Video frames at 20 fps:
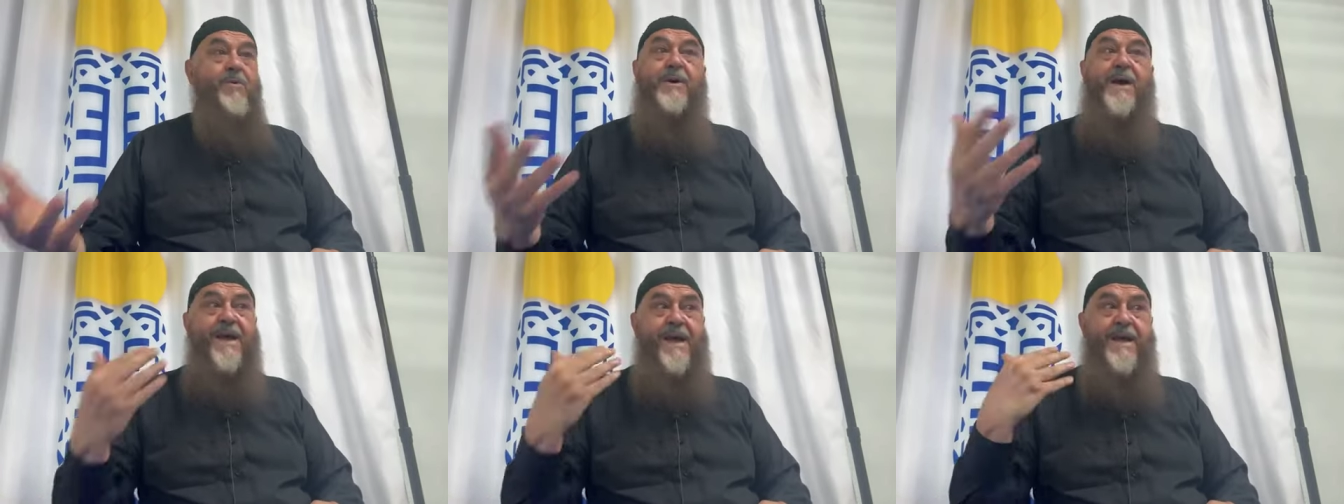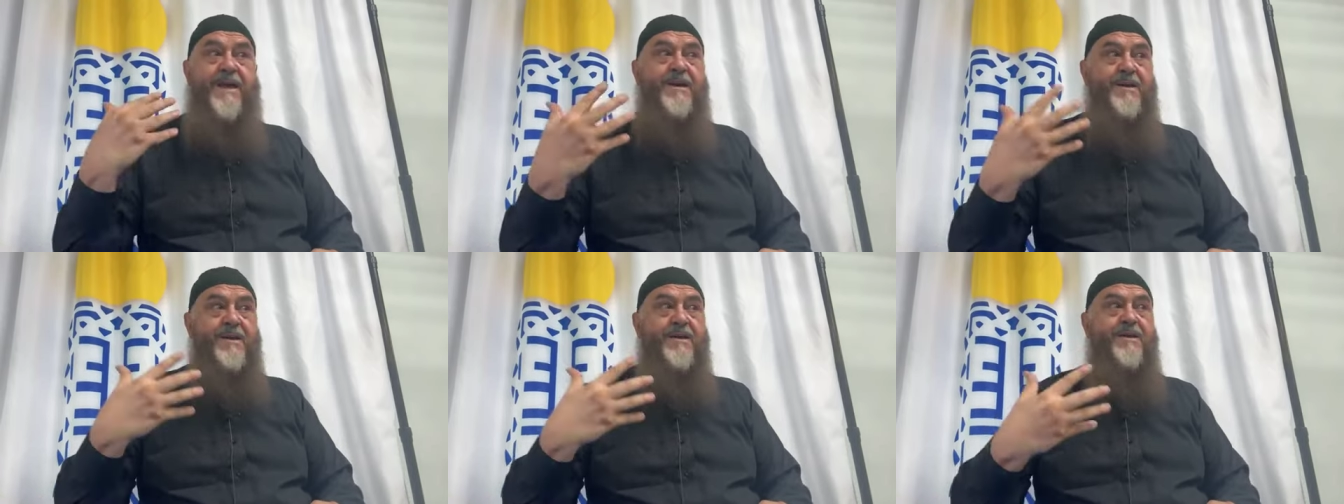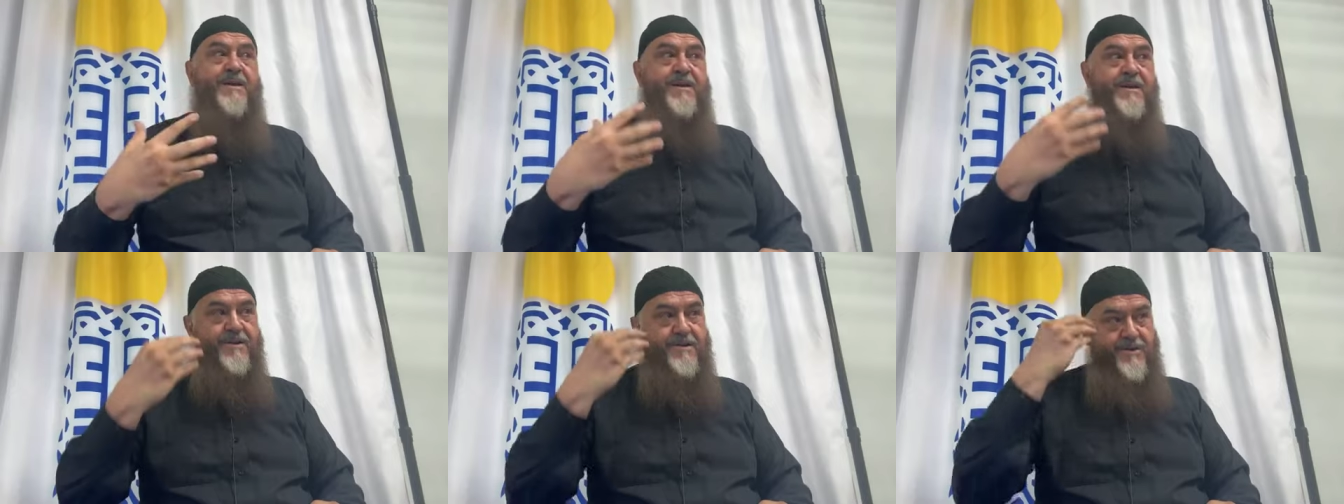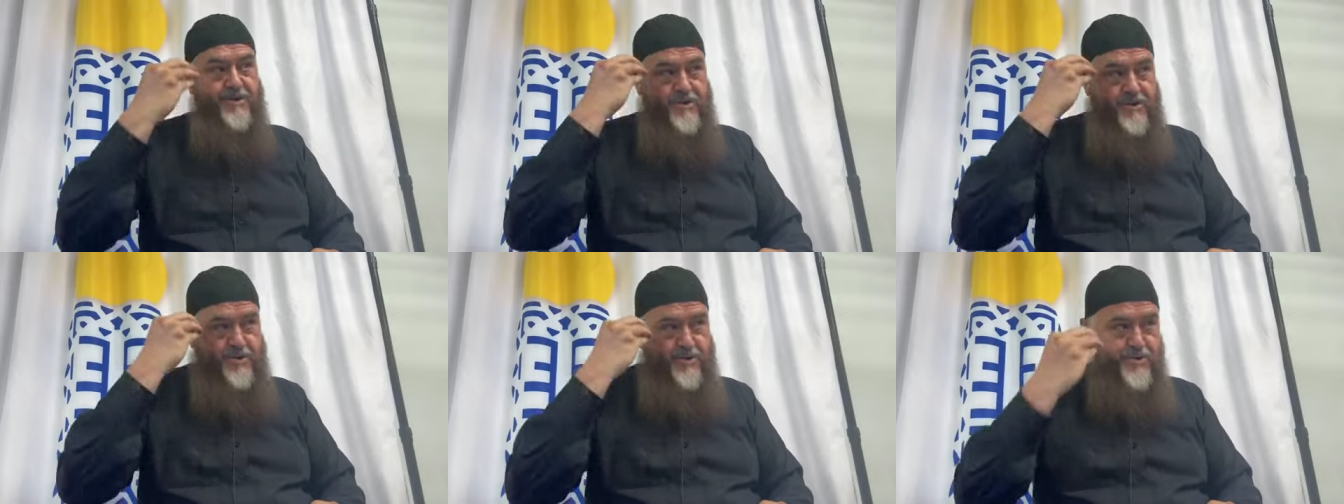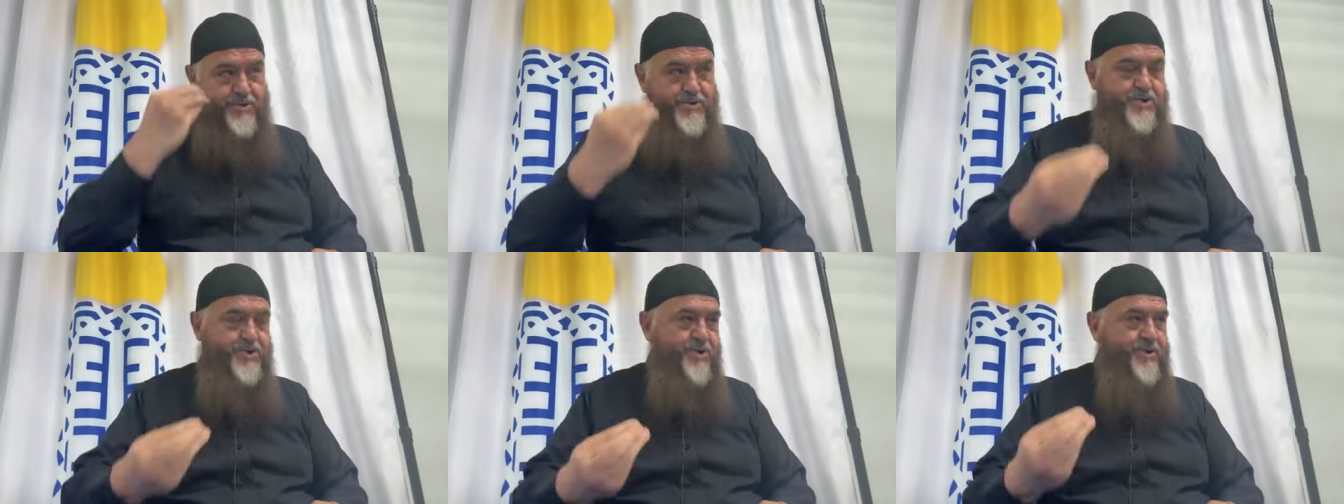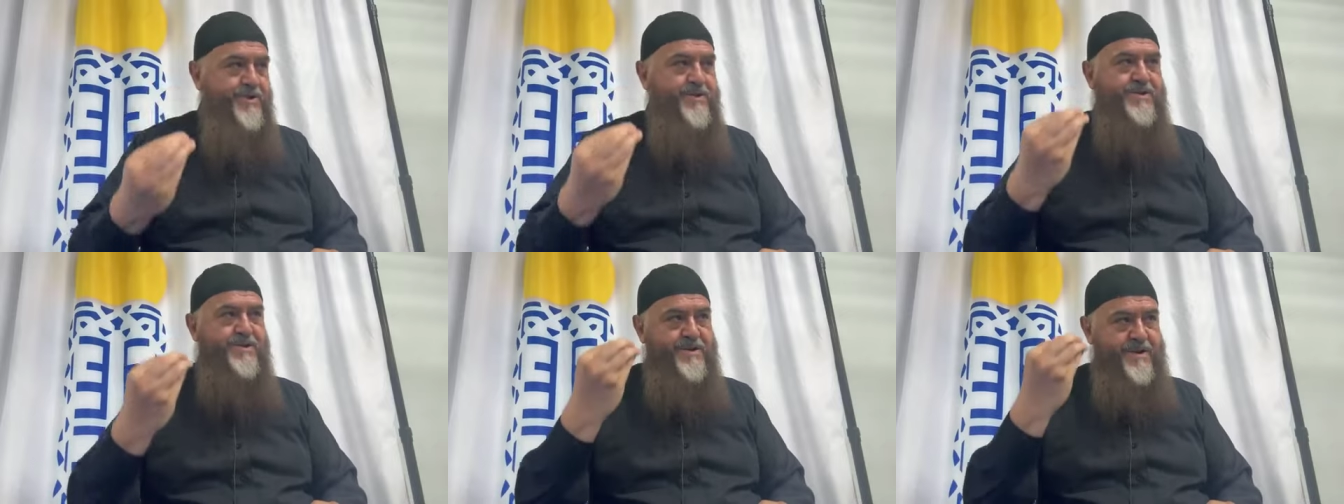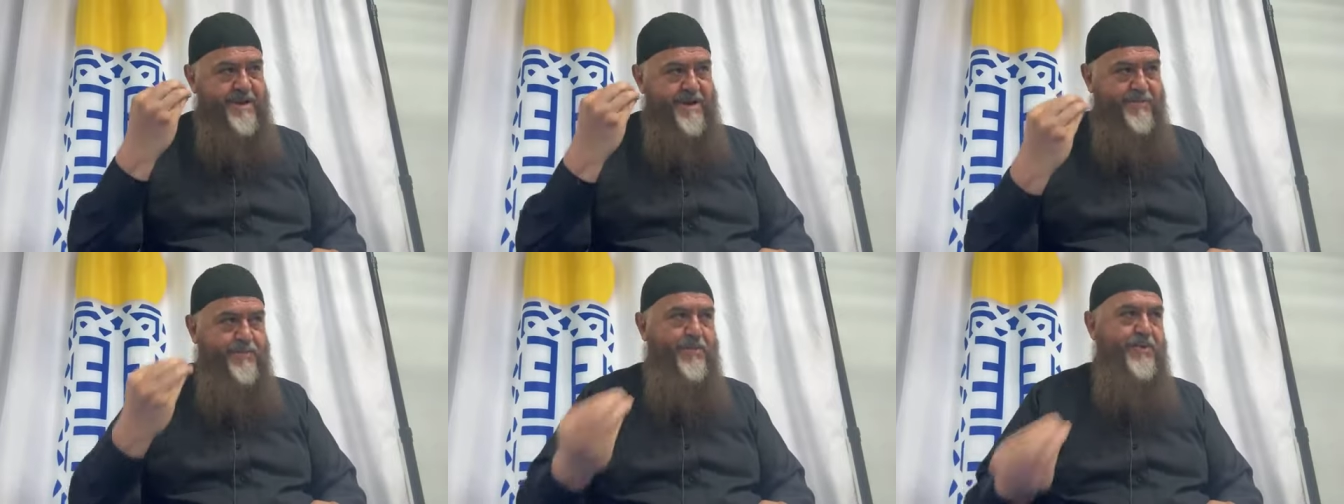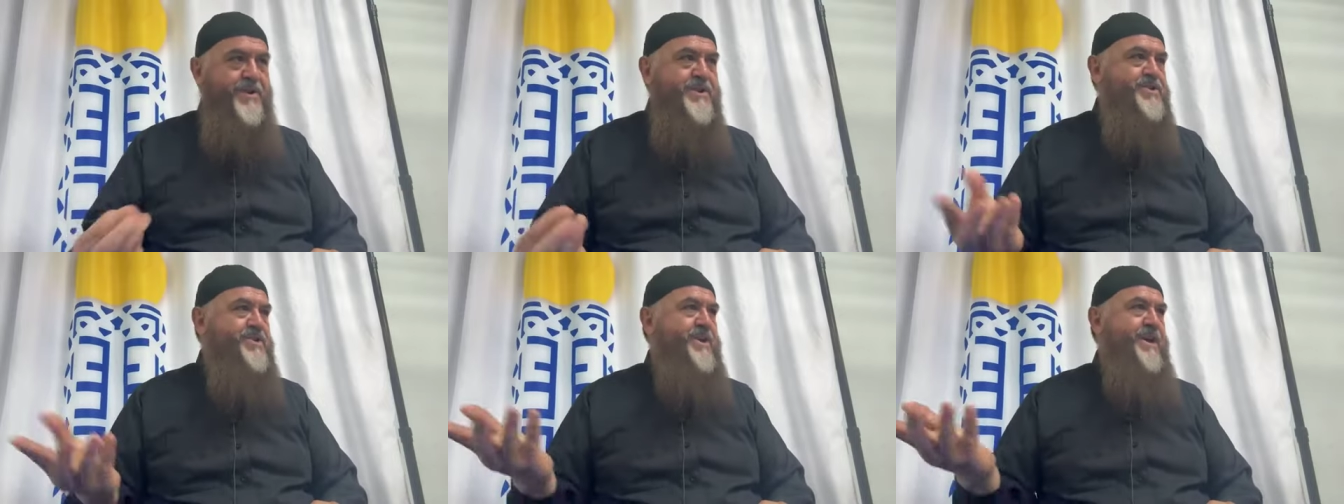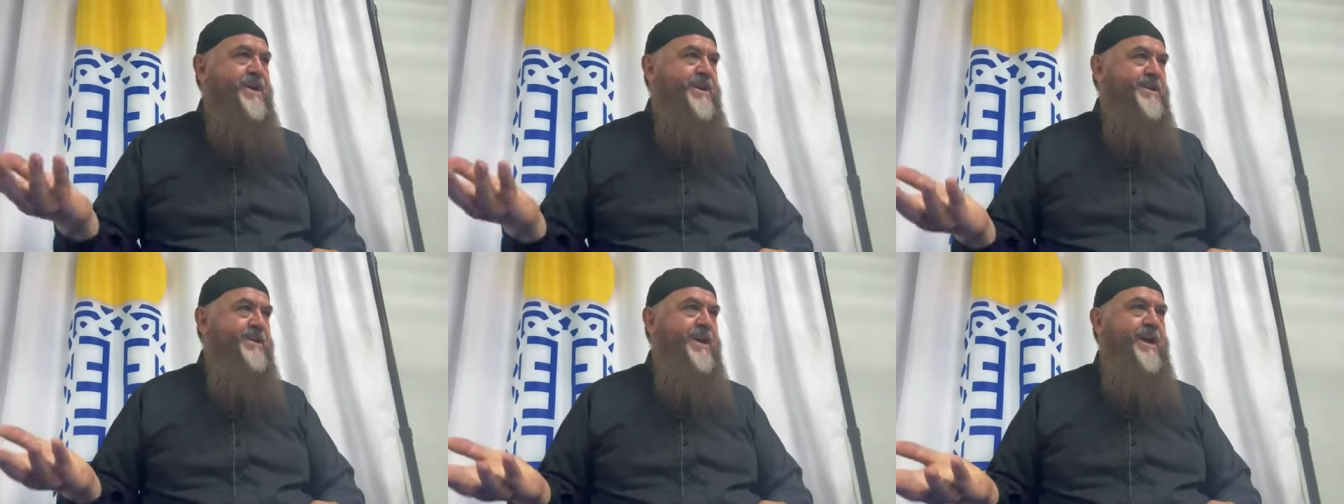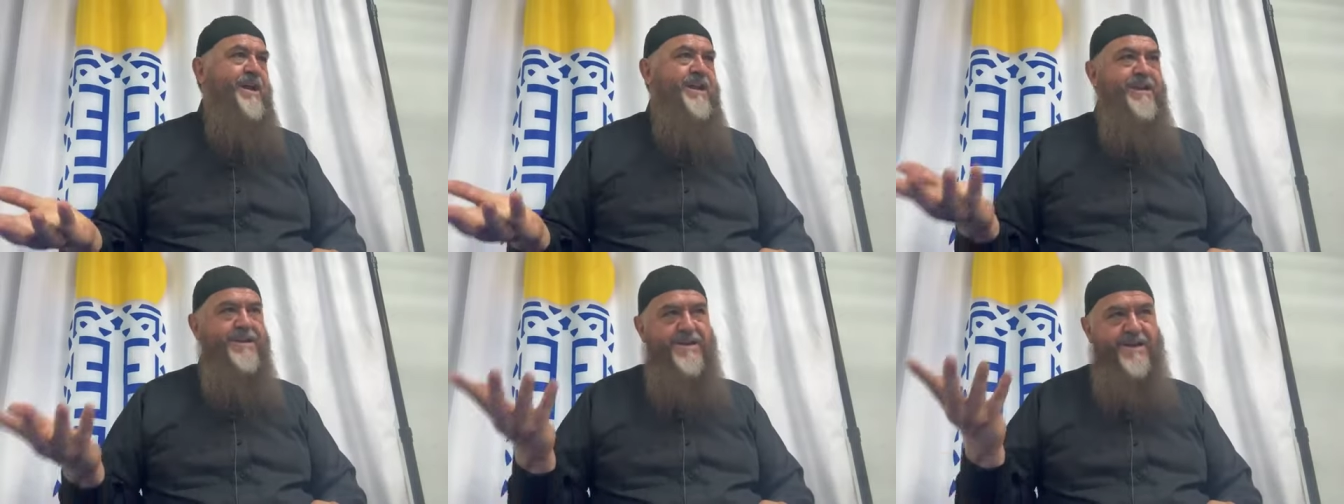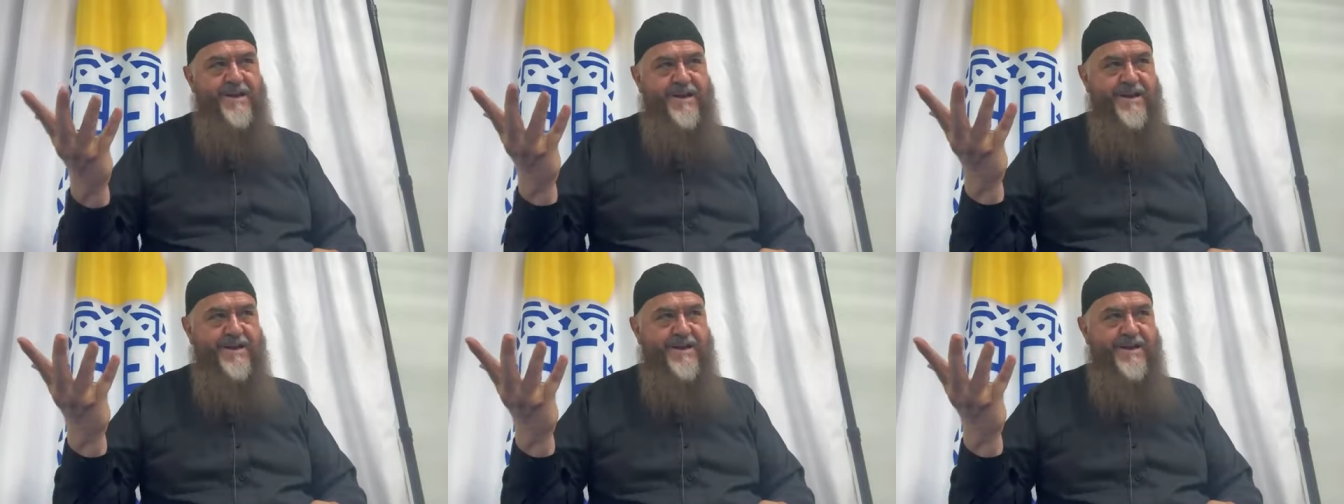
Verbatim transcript: the way you should appreciate and,